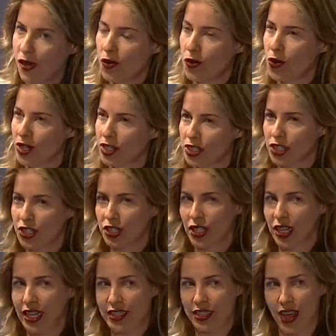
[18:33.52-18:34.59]
which
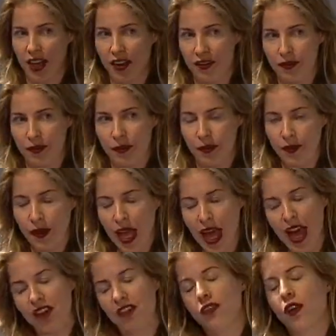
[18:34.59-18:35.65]
is kind of
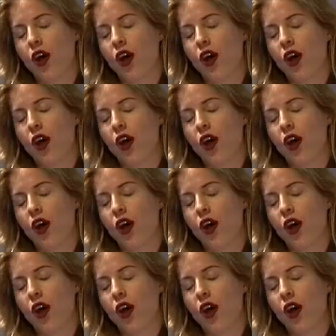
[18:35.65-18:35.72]
half